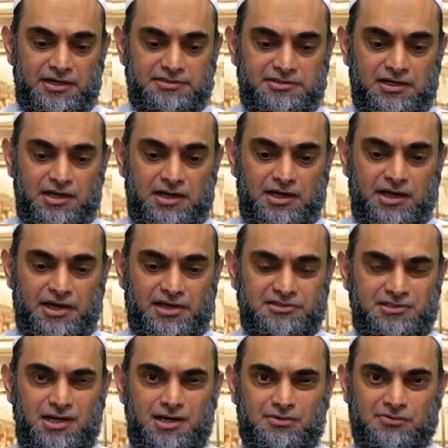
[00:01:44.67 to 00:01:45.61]
at,
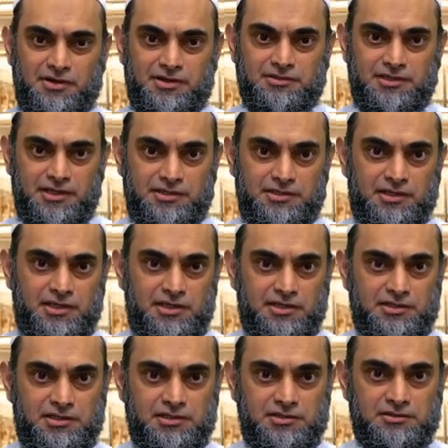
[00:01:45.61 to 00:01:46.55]
at around like
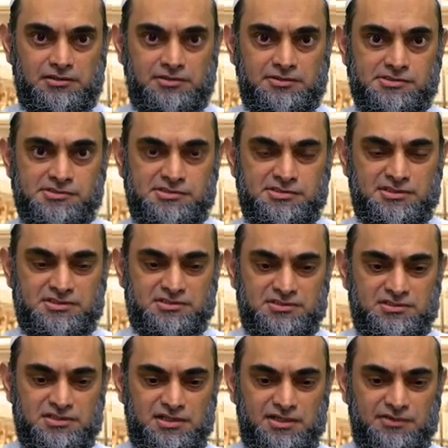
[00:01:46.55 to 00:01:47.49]

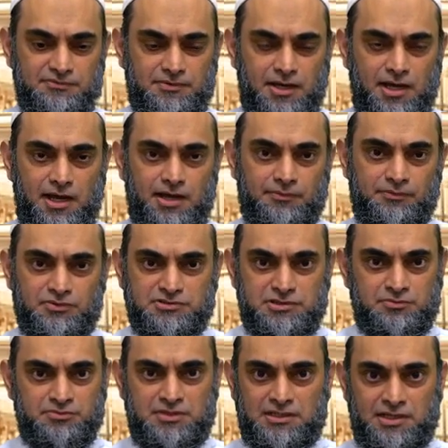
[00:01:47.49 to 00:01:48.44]
1865 or
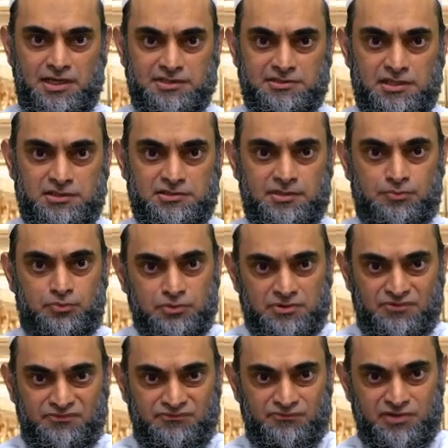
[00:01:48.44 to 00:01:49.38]
something like that. They
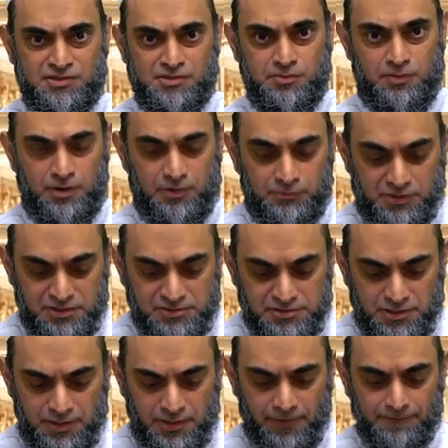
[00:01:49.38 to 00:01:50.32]
put the first
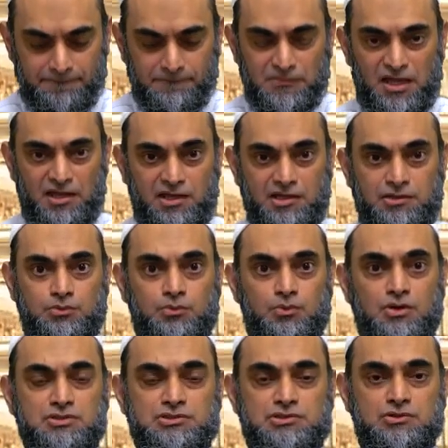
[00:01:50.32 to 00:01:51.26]
foundation. It
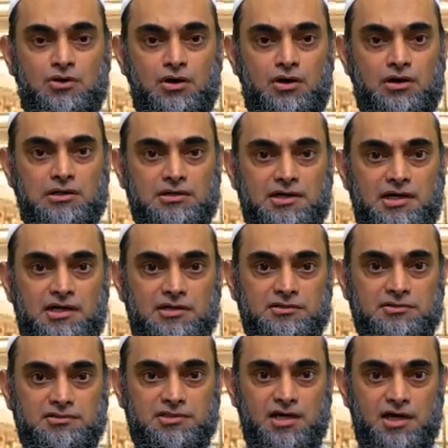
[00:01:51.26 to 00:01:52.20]
was called
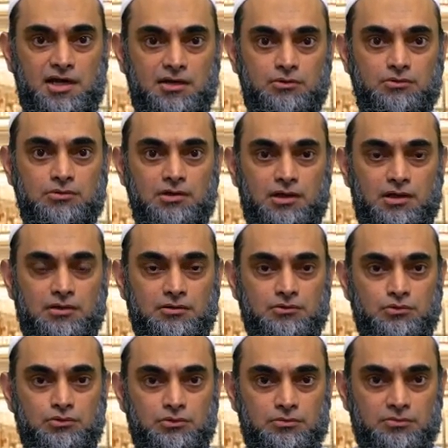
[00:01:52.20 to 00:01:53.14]
uh, Darul
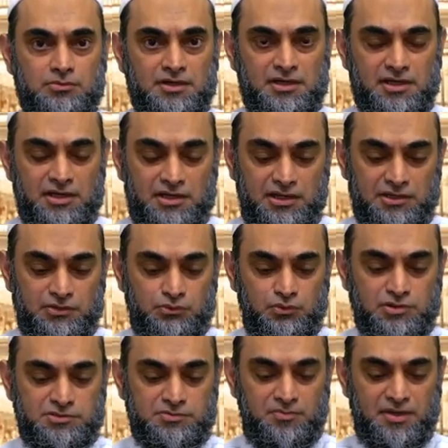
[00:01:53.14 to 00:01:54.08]
Ulum it
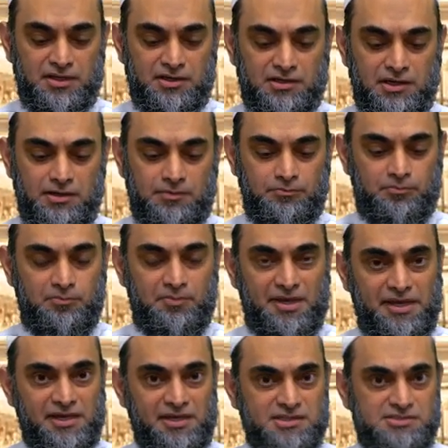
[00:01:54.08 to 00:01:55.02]
was being uh,
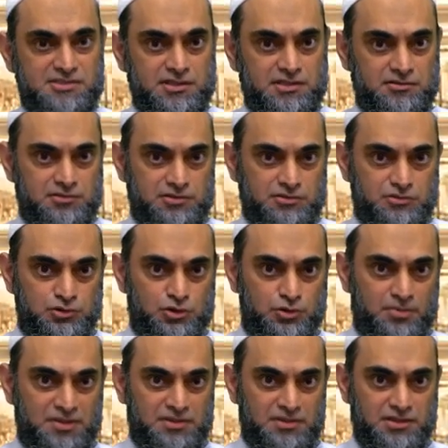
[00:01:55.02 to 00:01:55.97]
based in the
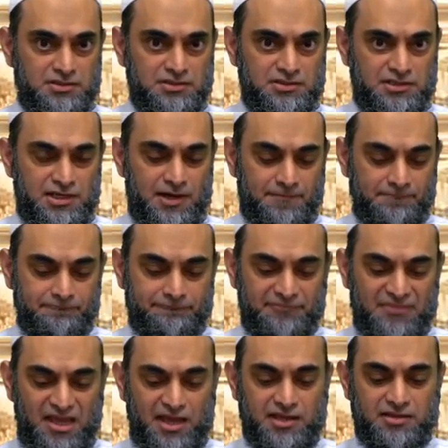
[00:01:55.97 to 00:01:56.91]
Deoband, India
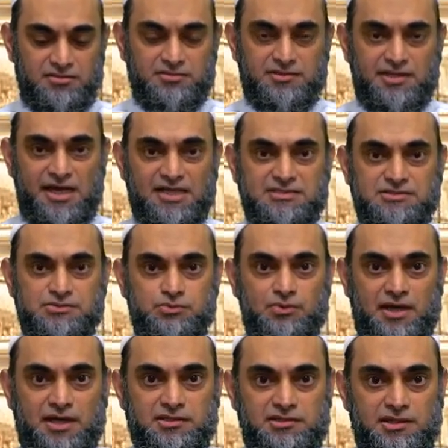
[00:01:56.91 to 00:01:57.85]
and that's
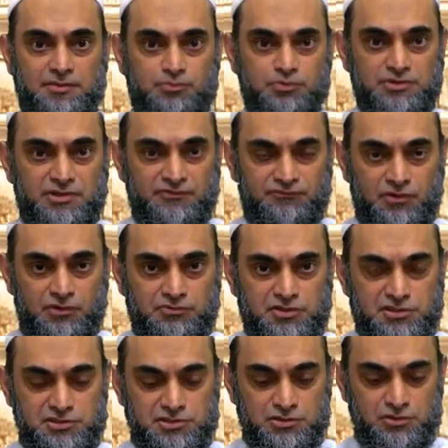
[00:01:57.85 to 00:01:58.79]
where they put the
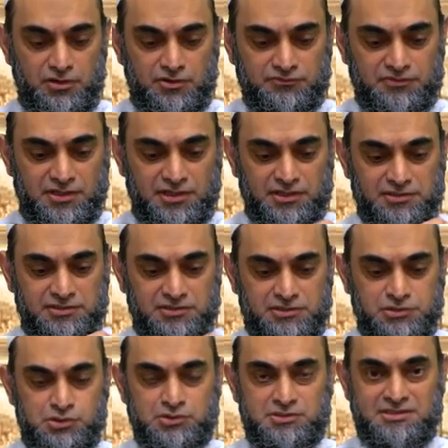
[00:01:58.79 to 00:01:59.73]
foundation of the
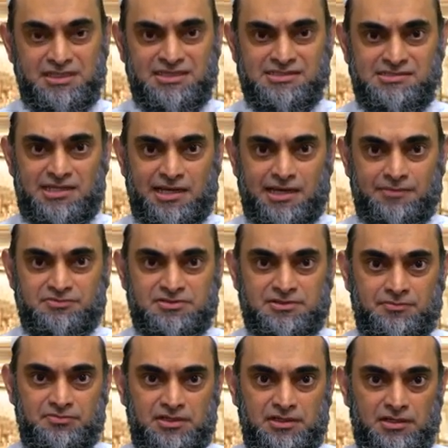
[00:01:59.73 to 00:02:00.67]
so they set up
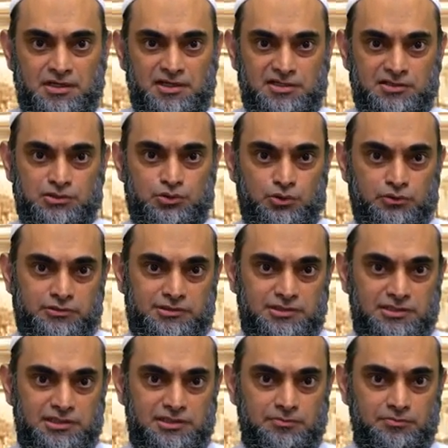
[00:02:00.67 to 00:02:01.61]
something
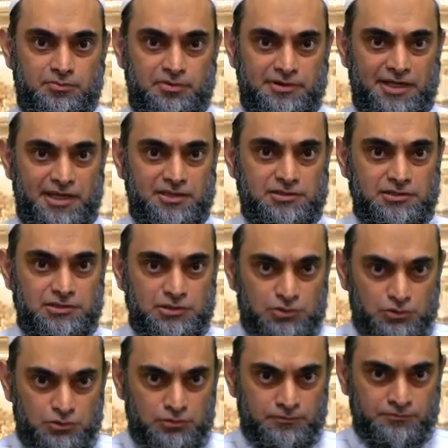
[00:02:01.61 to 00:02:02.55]
totally brand
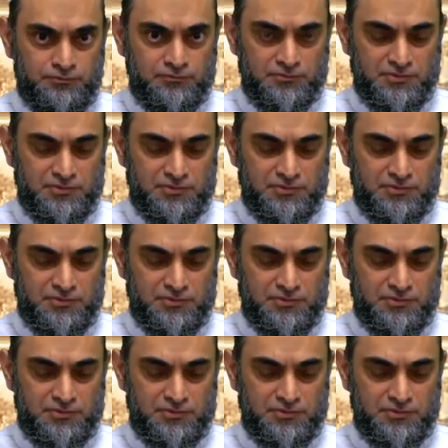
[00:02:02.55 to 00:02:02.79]
new